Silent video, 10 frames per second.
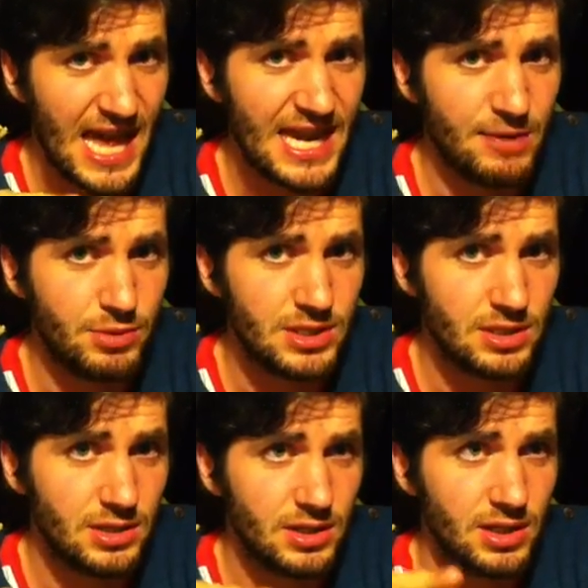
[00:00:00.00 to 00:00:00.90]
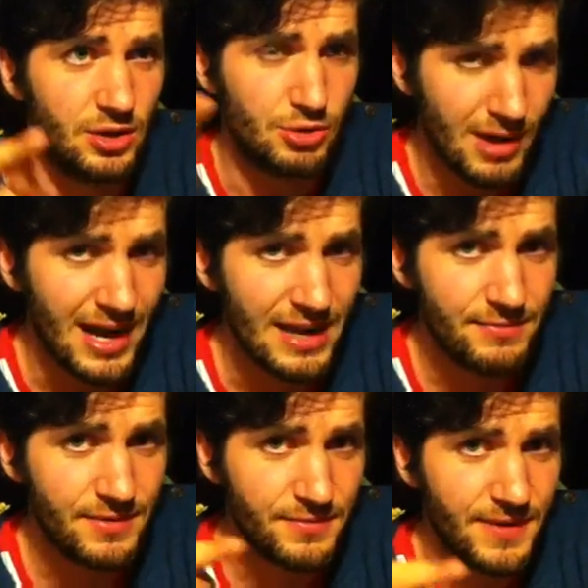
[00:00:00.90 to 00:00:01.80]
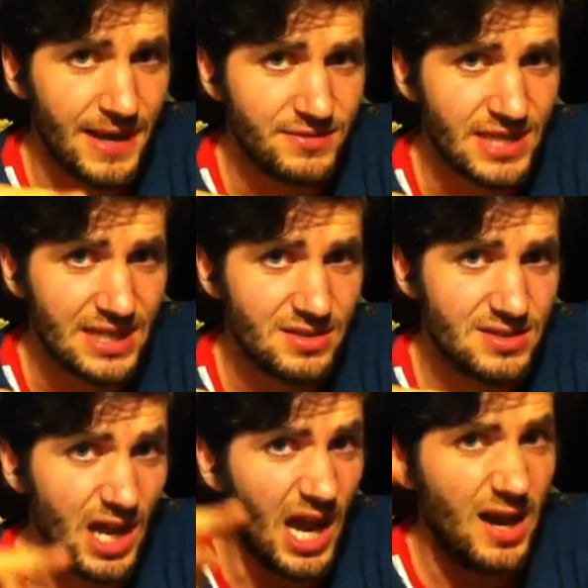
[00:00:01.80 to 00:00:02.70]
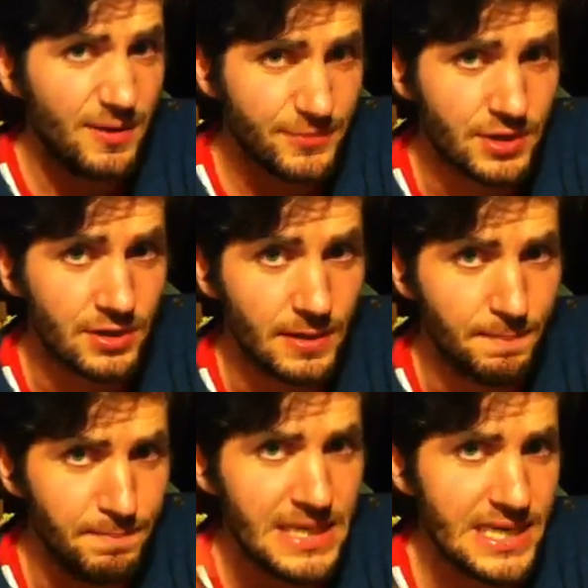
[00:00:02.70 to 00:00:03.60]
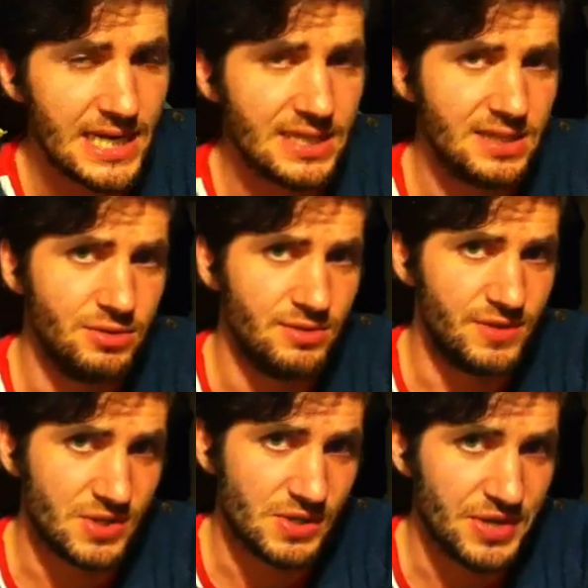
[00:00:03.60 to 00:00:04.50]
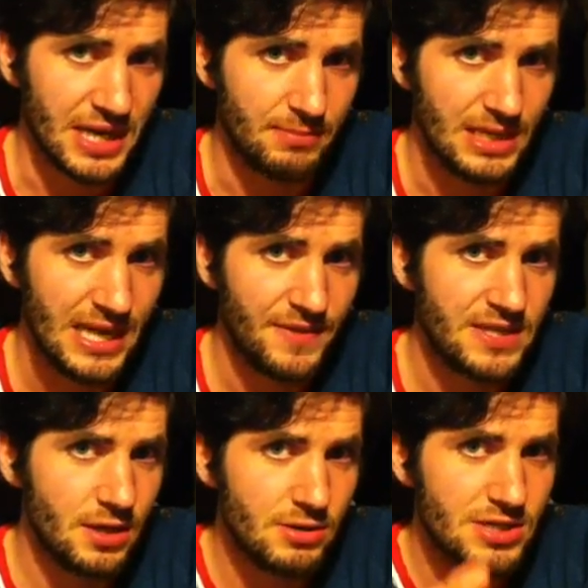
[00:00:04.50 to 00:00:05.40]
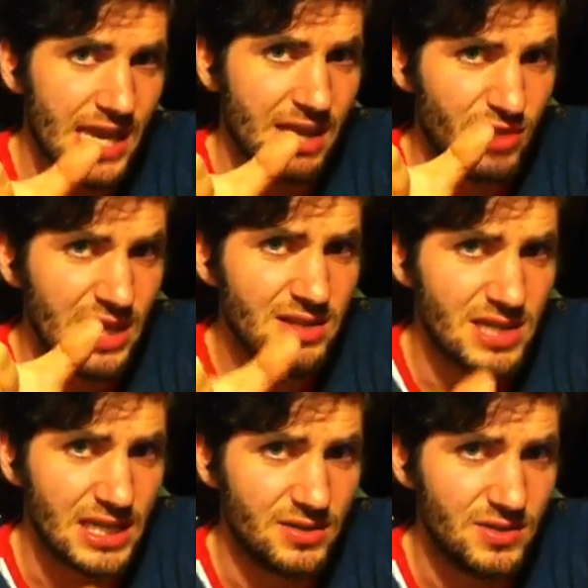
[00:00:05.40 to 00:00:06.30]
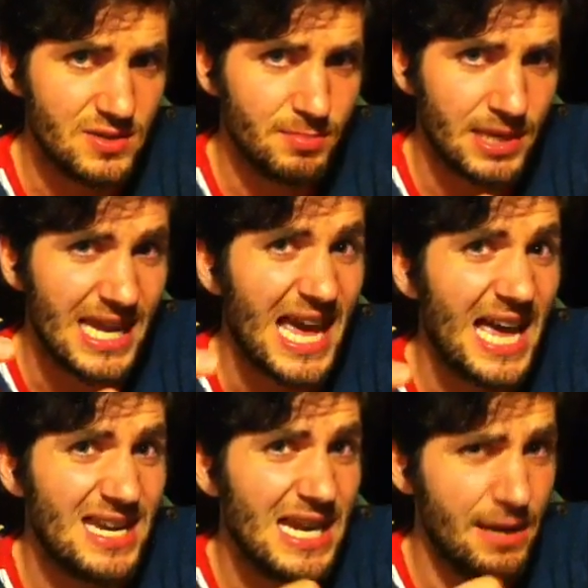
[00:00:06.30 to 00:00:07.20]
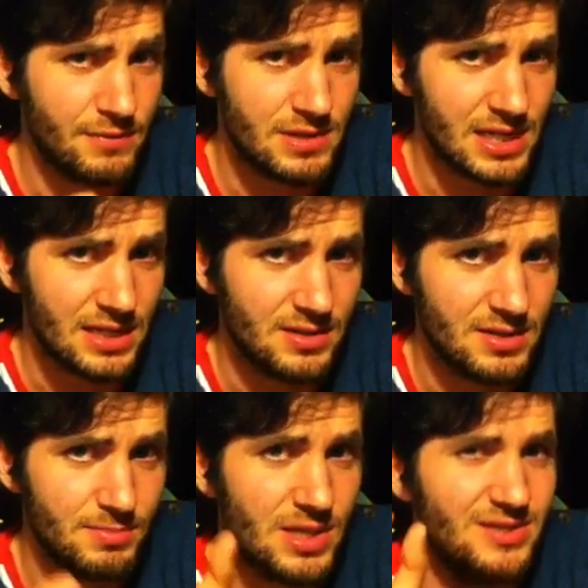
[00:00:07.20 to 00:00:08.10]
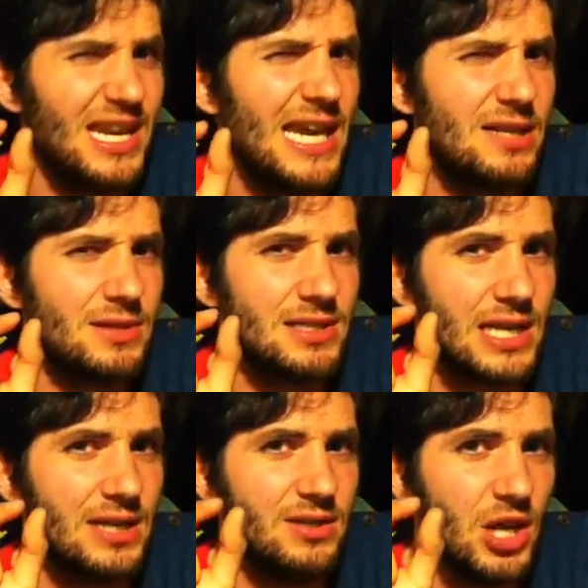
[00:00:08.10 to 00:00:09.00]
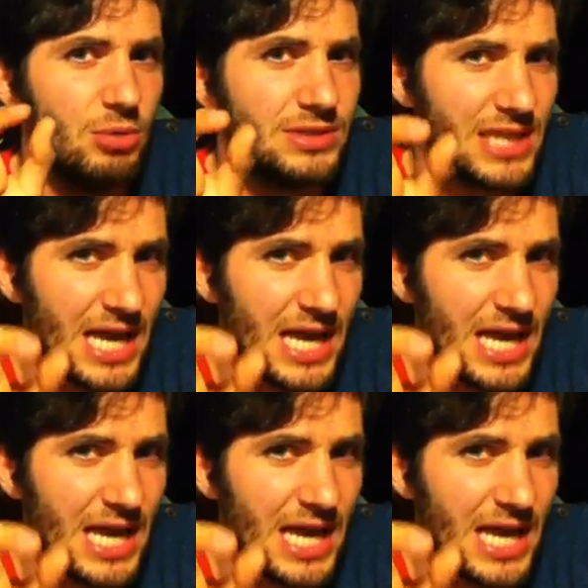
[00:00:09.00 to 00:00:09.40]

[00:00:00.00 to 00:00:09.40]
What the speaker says: and I would arrive 5 seconds after midnight universal time. This looks like 10 seconds, but I had 11 seconds because an extra second was